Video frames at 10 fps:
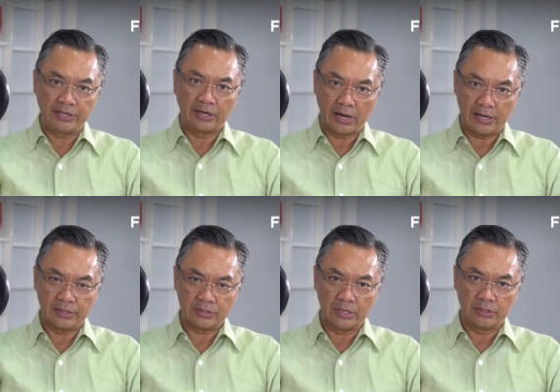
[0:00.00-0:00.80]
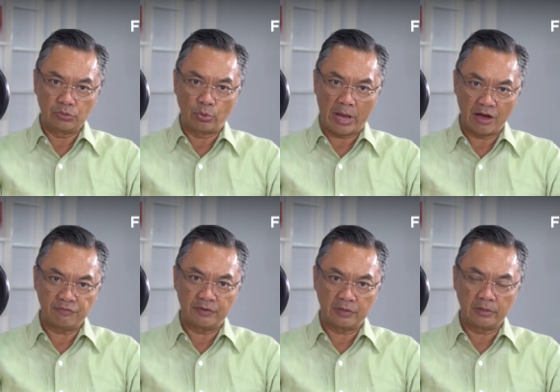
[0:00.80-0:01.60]
delighted to
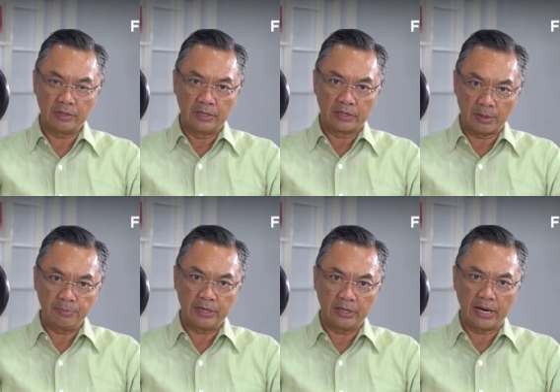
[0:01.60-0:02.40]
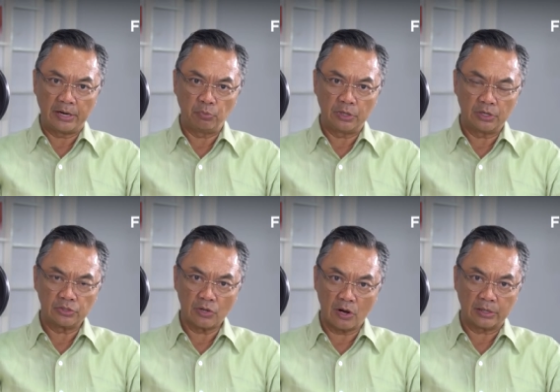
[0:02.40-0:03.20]
have her come here. And we're going to
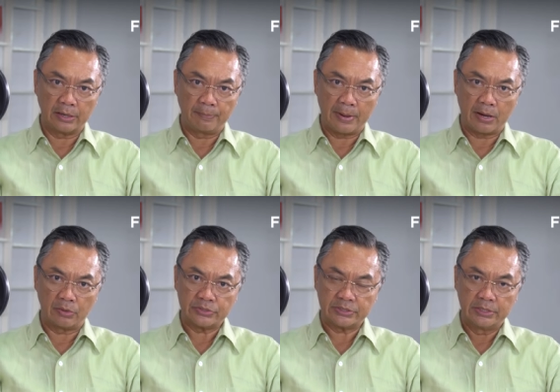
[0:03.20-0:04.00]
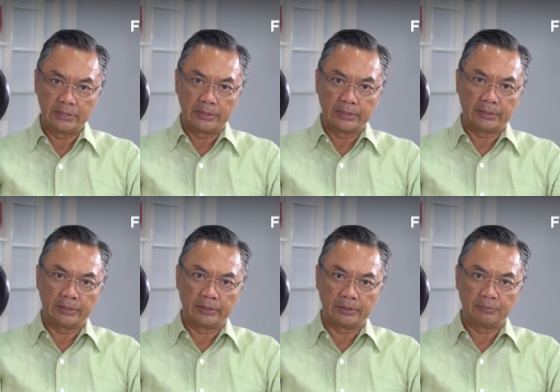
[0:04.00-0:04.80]
talk about
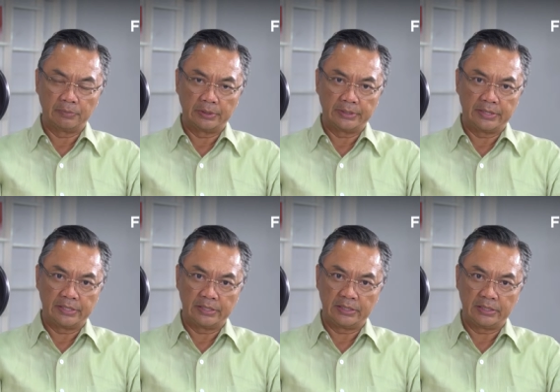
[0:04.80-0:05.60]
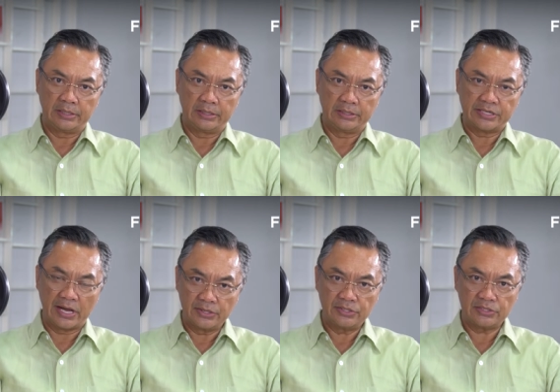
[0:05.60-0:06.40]
the
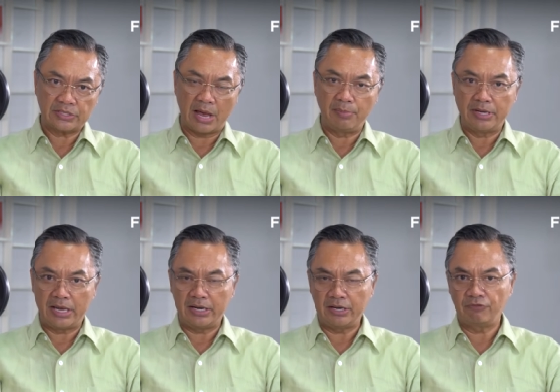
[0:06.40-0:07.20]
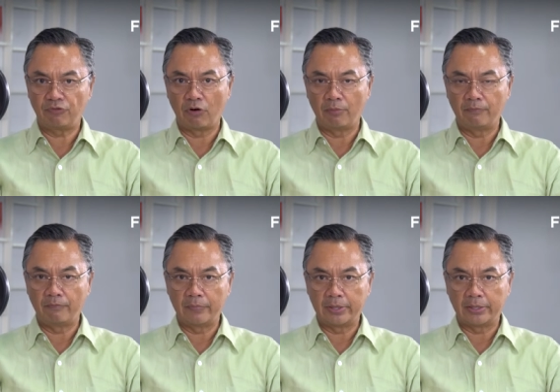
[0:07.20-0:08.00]
challenges emanating
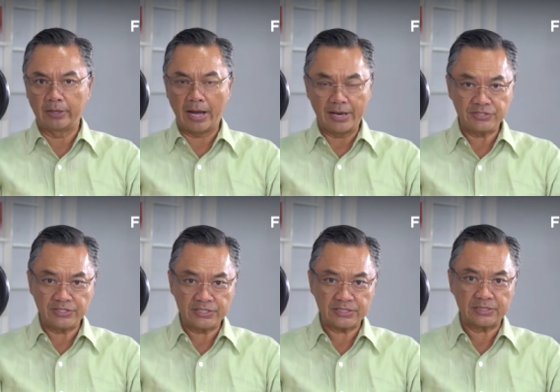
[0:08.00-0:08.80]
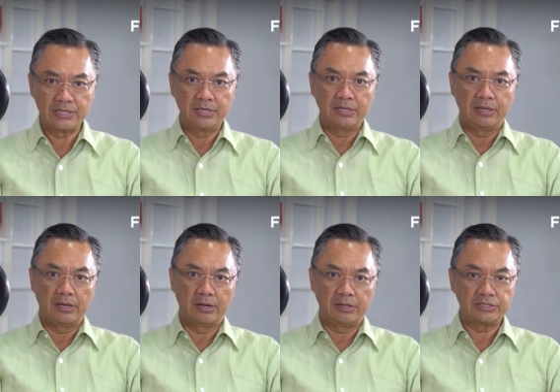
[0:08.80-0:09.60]
from ISIS,
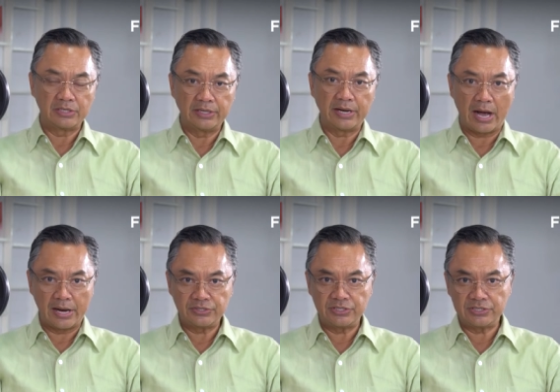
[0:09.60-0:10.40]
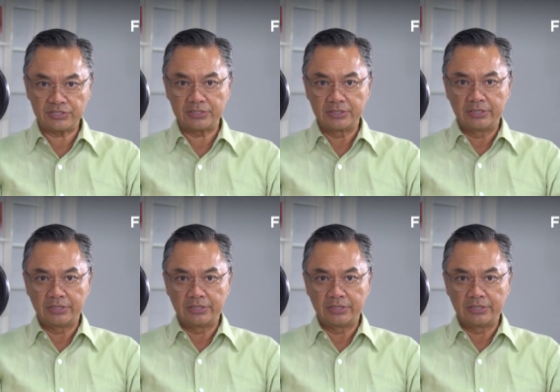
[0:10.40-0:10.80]
returning ISIS